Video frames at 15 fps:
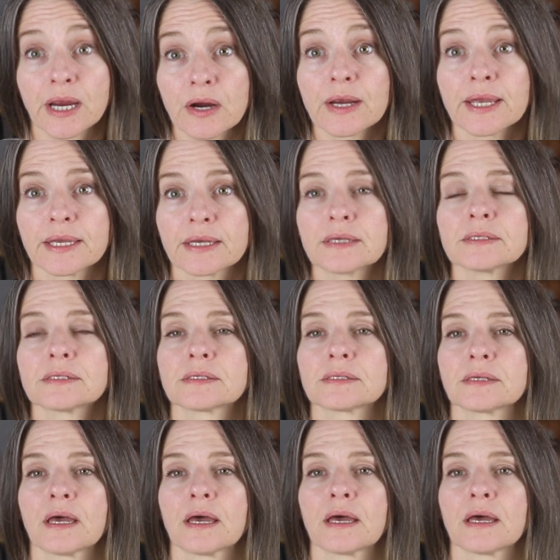
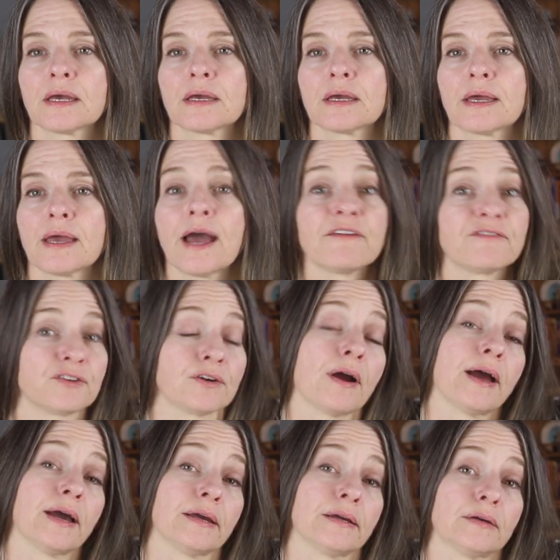areas uh, after
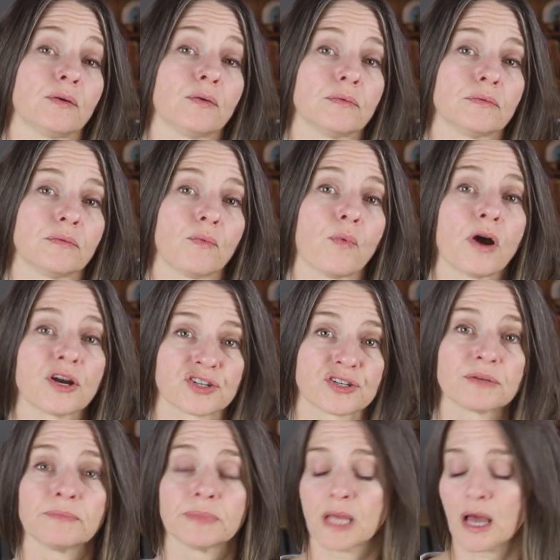I
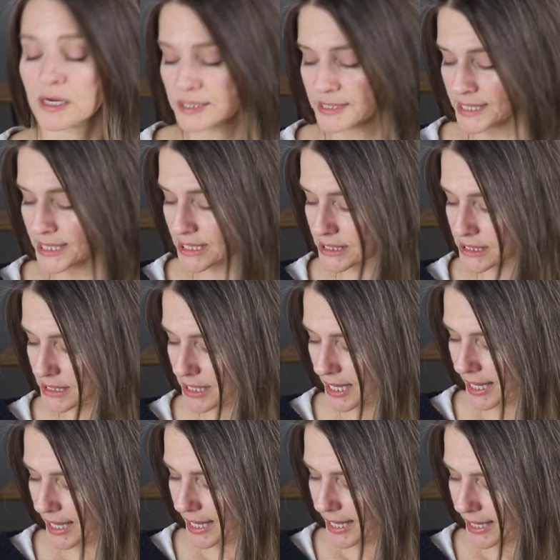washed and blocked this.
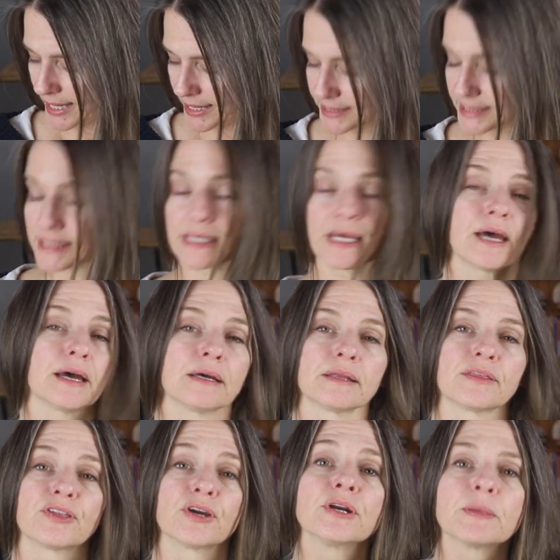It's
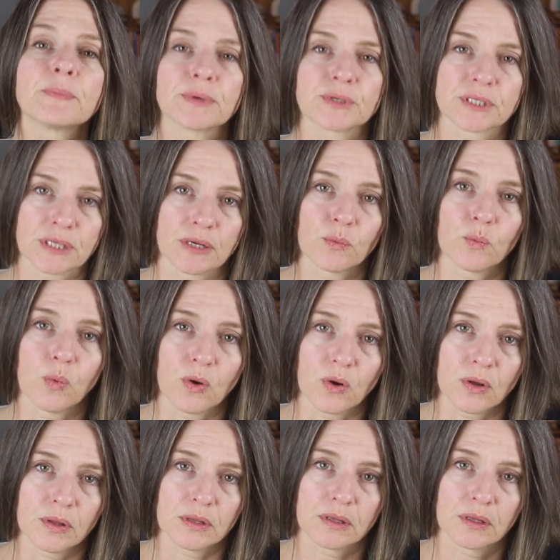30% uh,
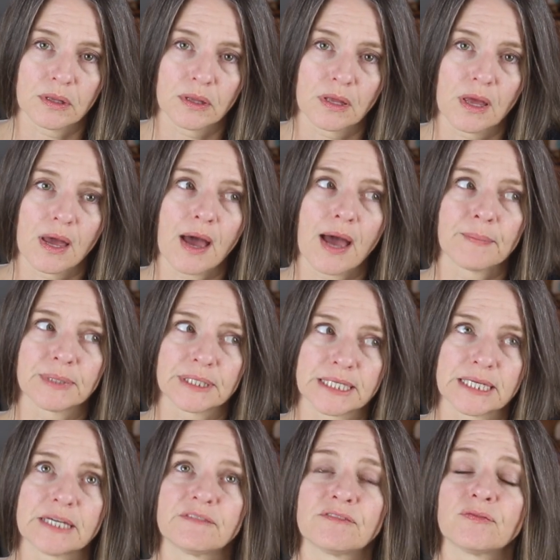wool, I
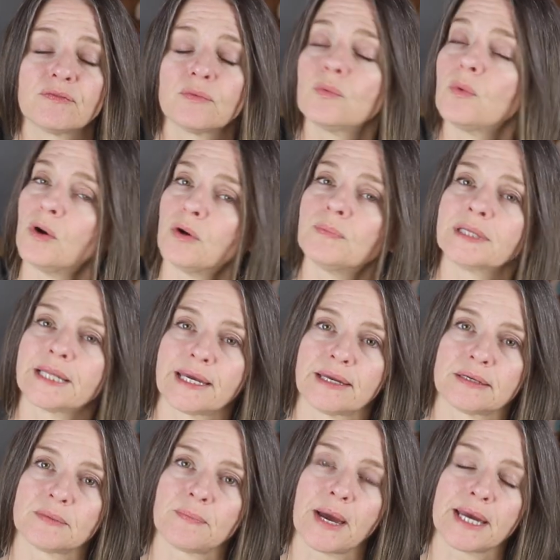believe, wool
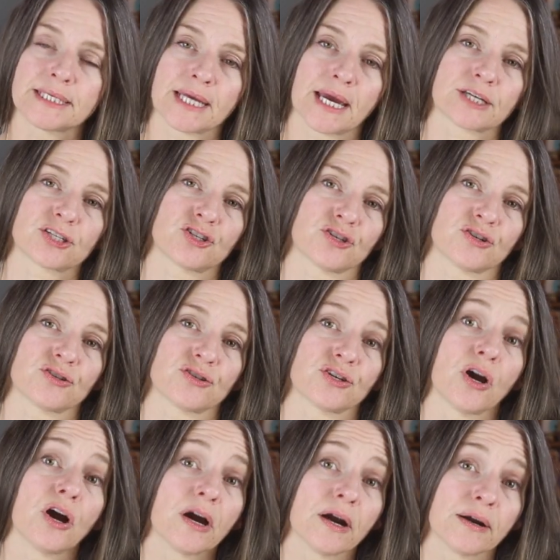blend by Textures
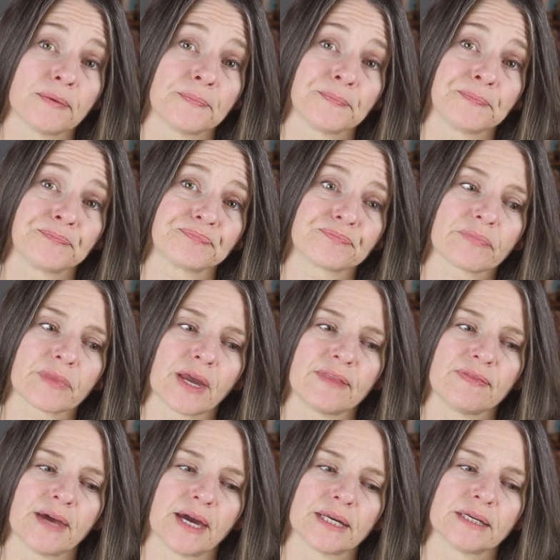Yarn
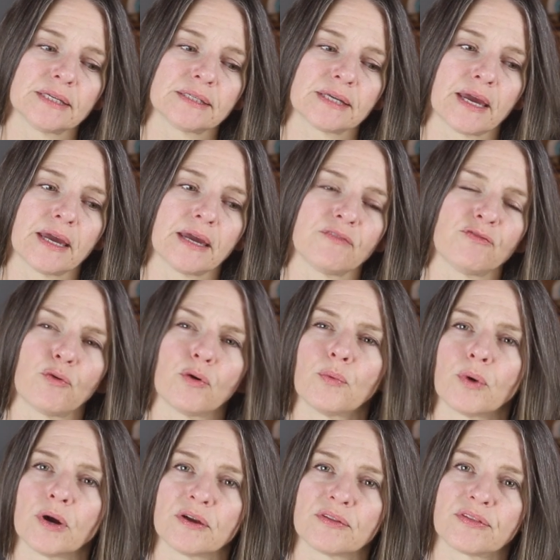and that is a
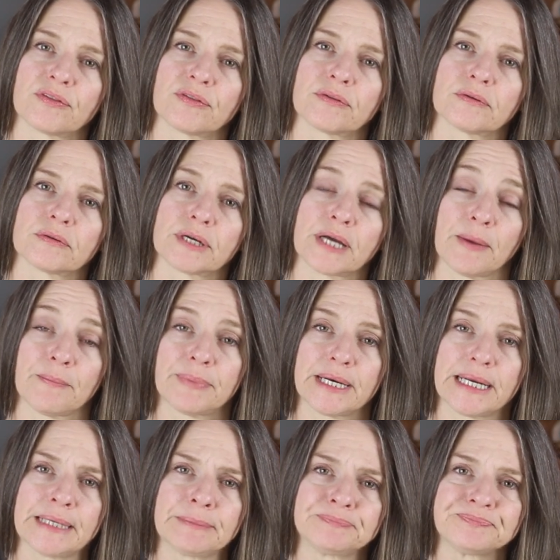Fort Worth
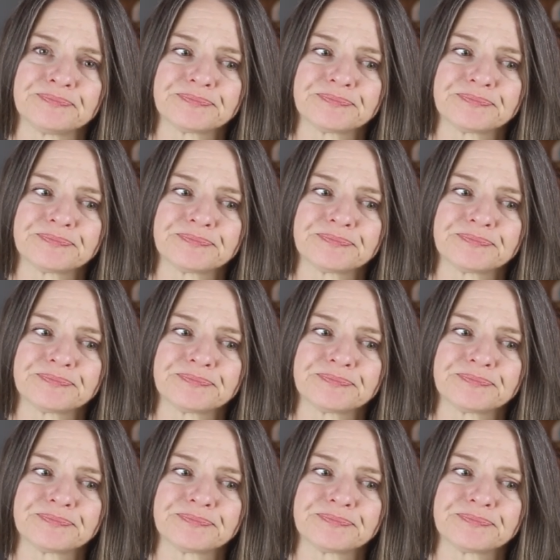company.